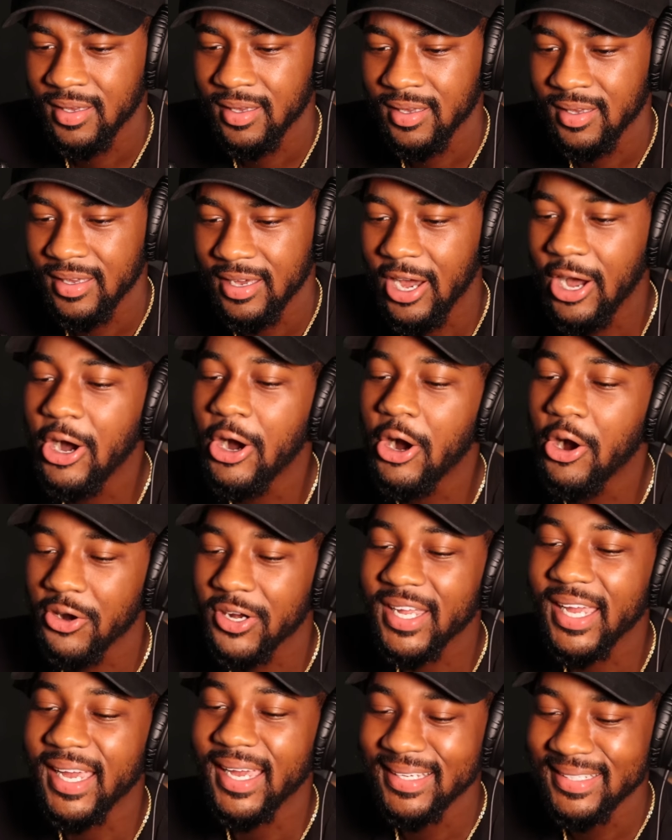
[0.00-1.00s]
Oh,
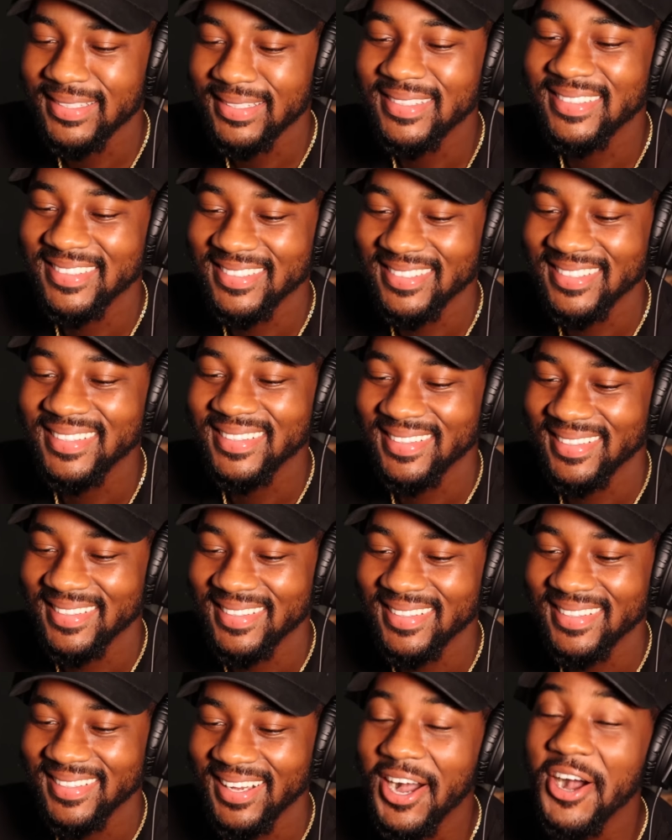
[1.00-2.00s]
okay.
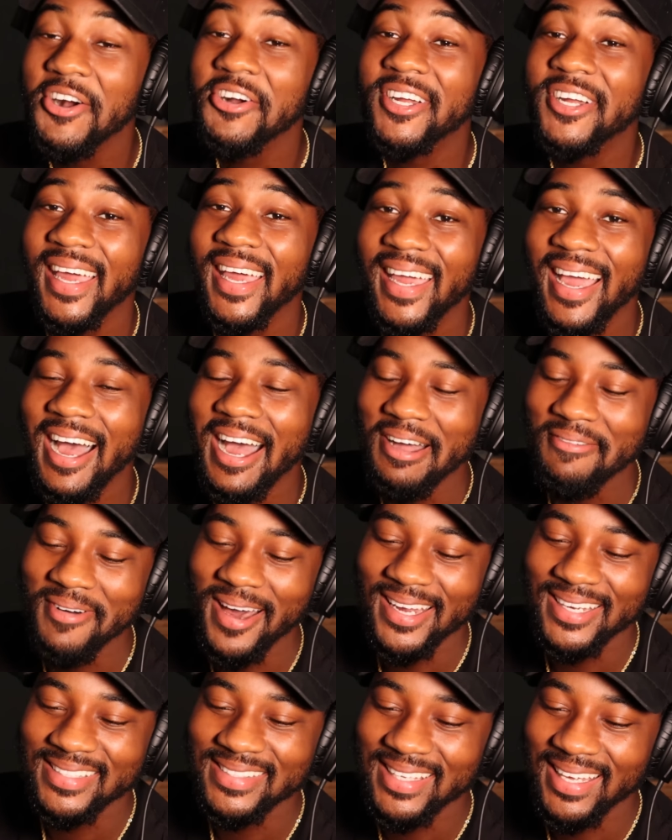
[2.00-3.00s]
Okay, I am
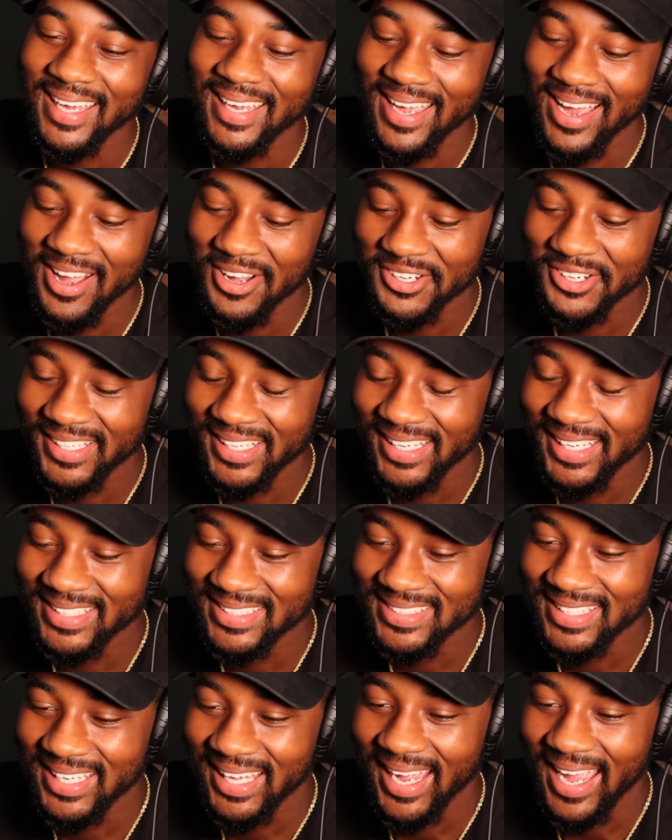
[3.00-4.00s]
about to say, y'all gonna leave
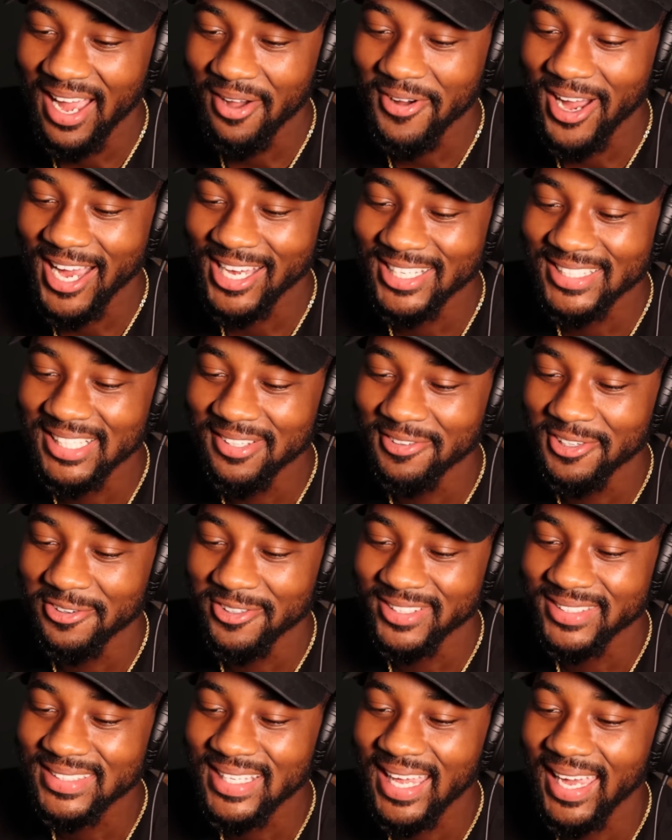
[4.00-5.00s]
this nigga out. Why is he even on
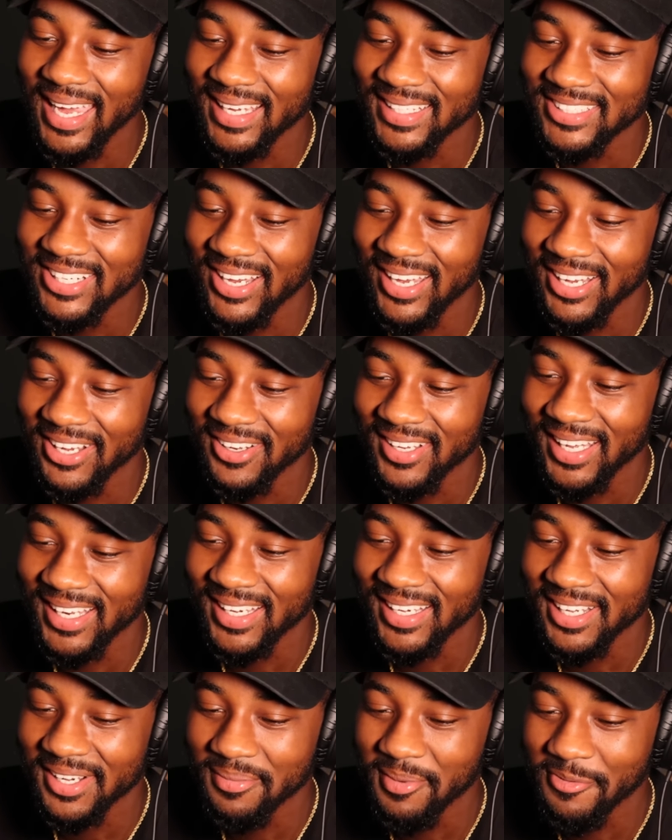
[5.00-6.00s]
the stage? Y'all ain't gonna let the
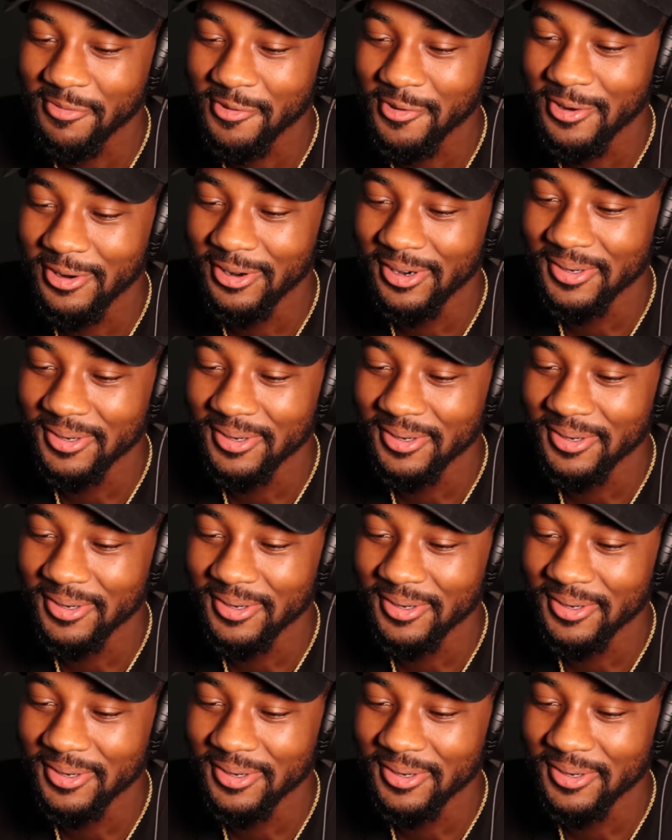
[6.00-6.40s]
nigga perform.